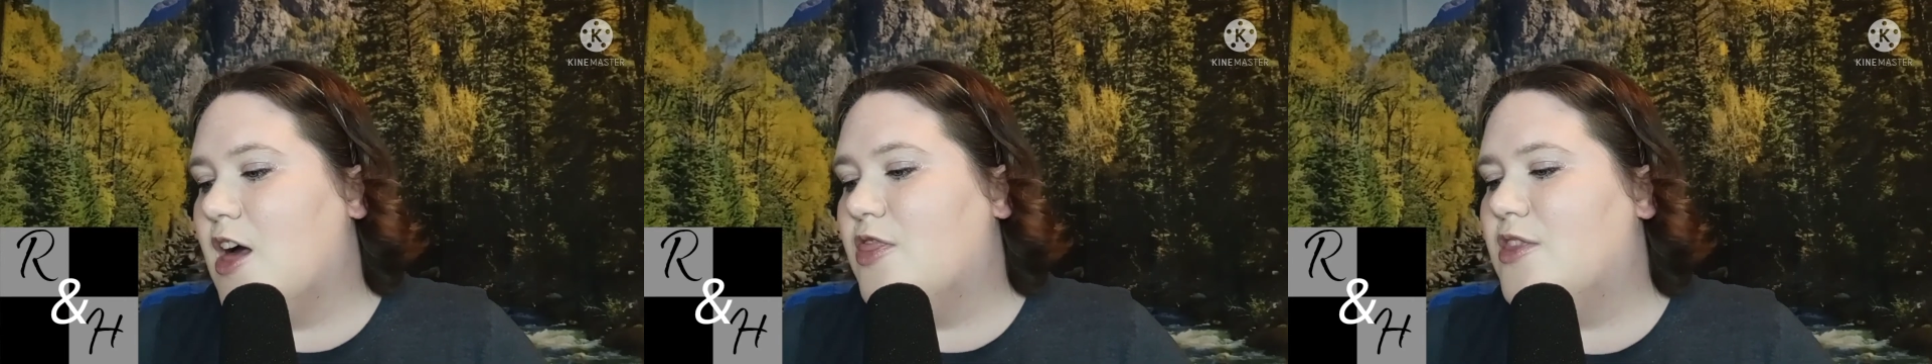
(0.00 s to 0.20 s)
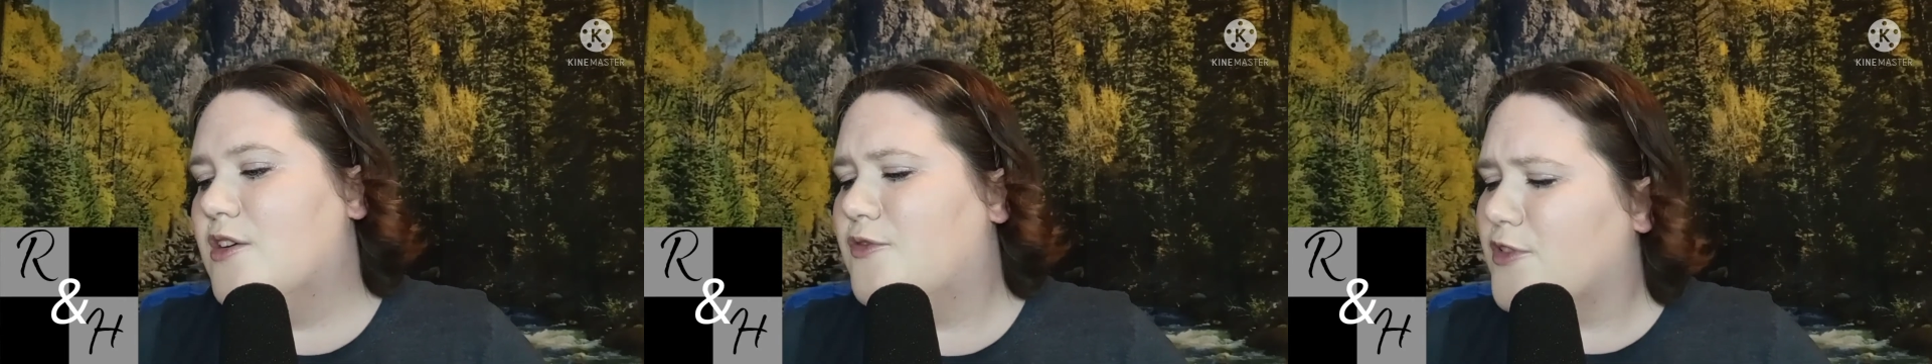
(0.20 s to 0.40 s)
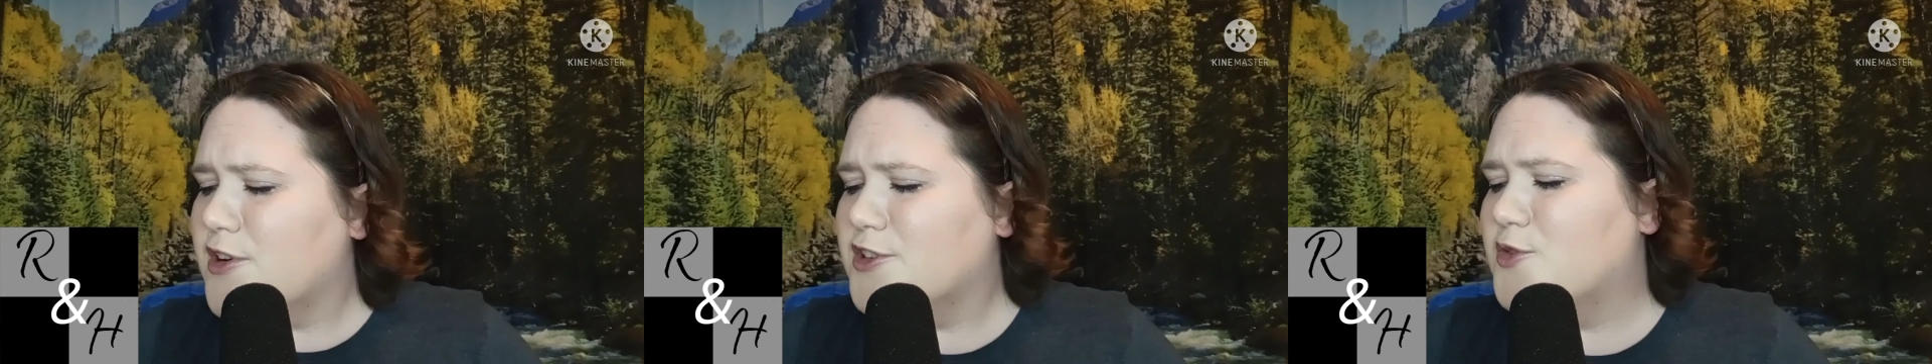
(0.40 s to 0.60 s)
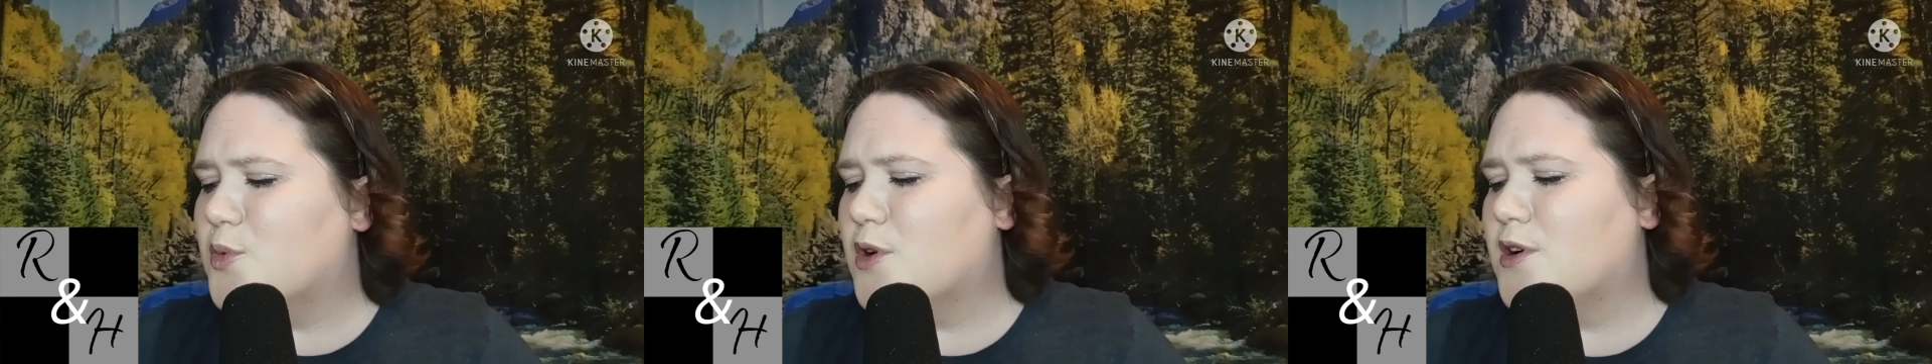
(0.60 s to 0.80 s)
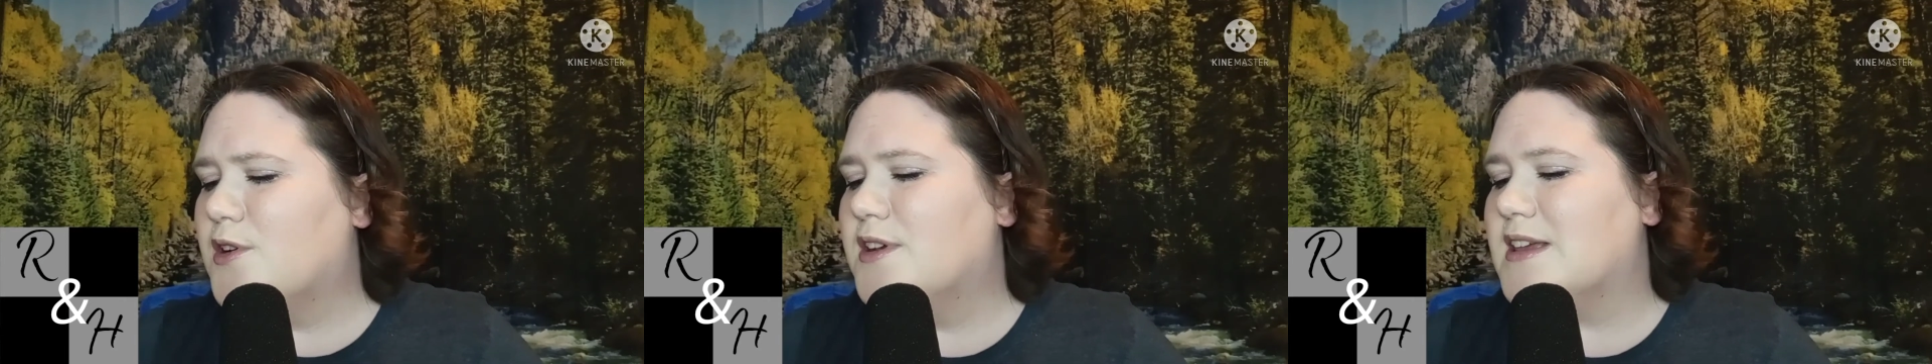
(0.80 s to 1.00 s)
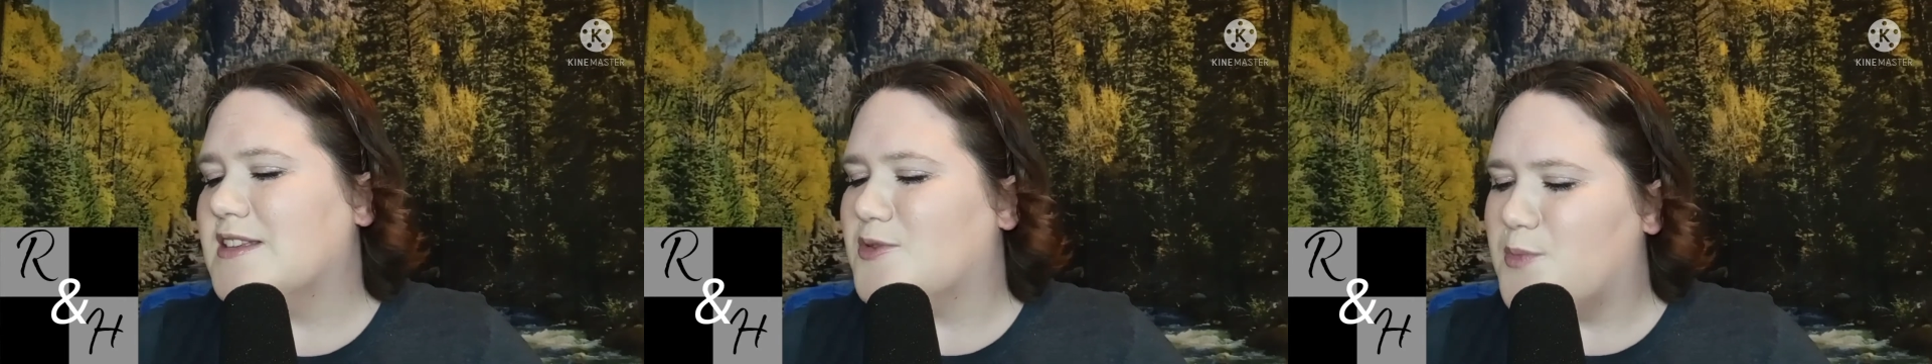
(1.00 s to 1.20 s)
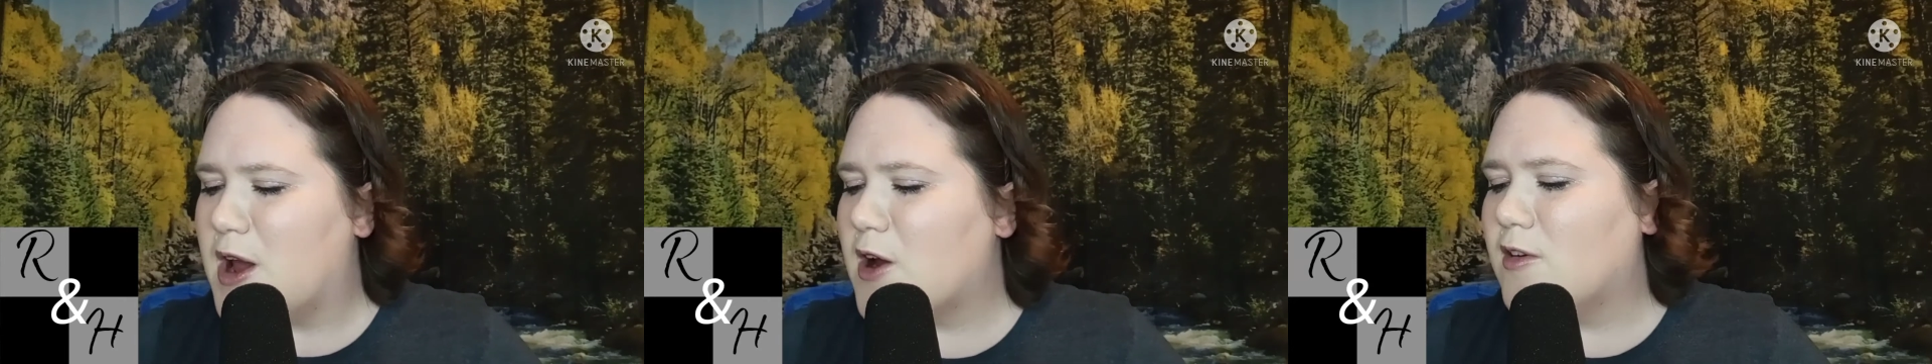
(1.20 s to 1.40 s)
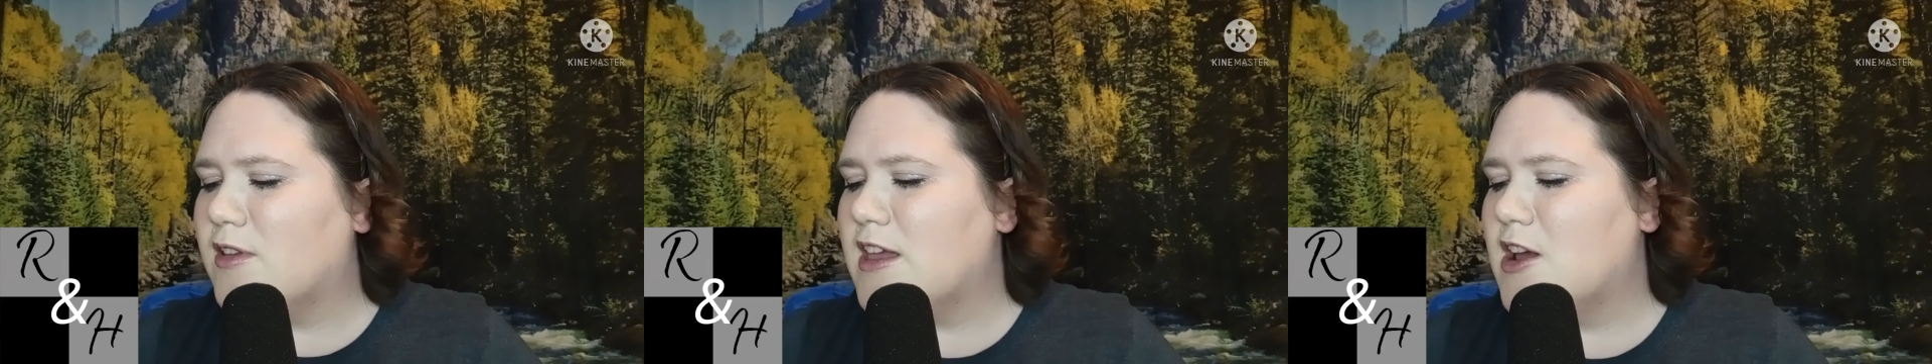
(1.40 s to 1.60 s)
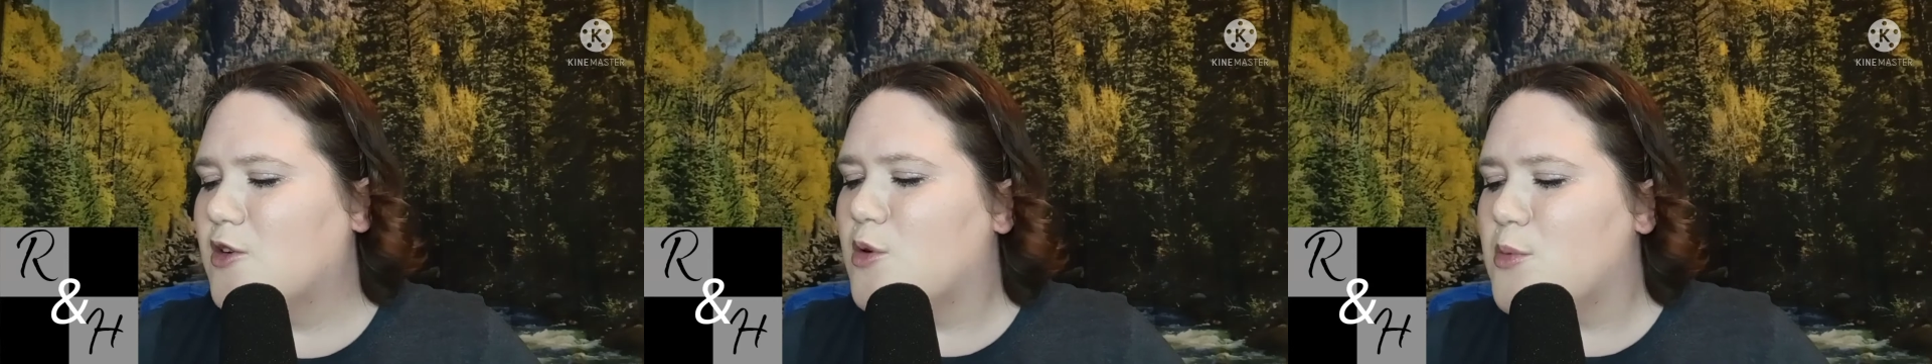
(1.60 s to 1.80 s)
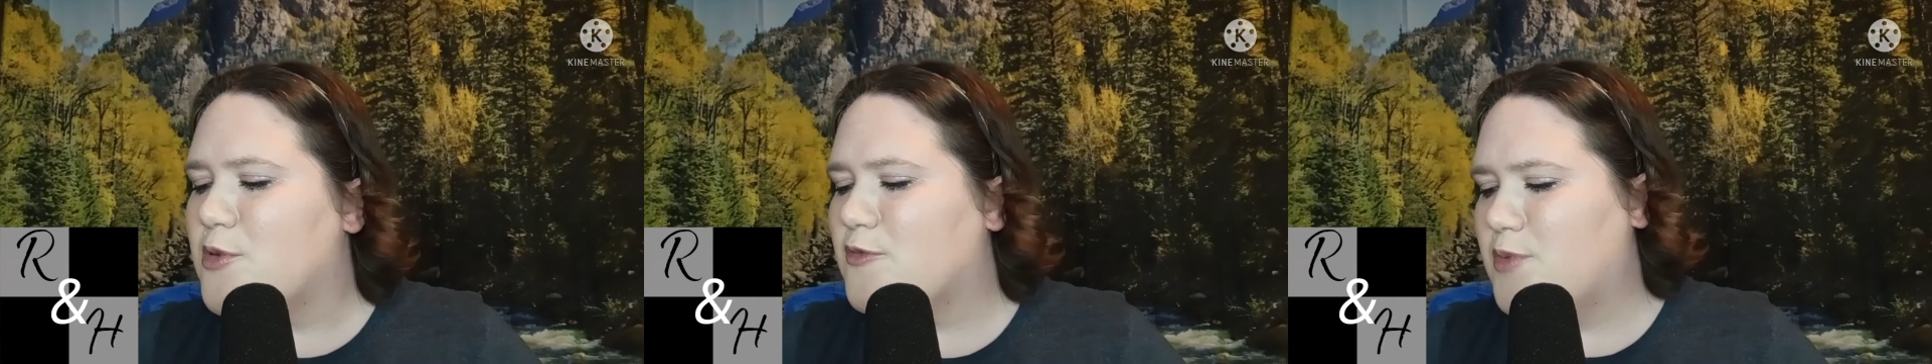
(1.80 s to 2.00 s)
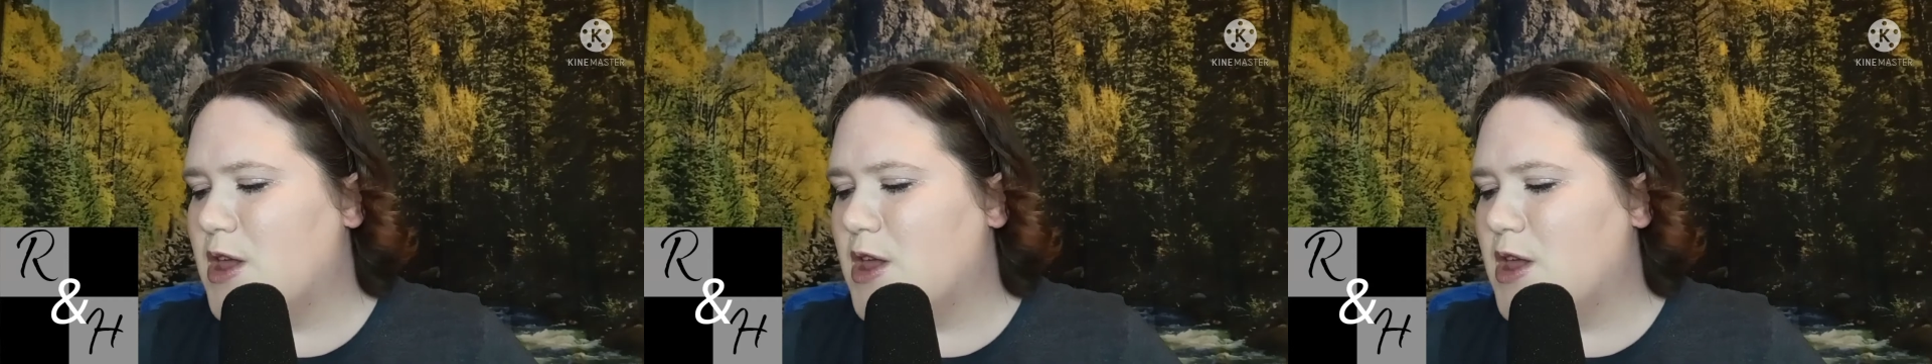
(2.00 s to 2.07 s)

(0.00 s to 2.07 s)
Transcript: The first world is merely a group of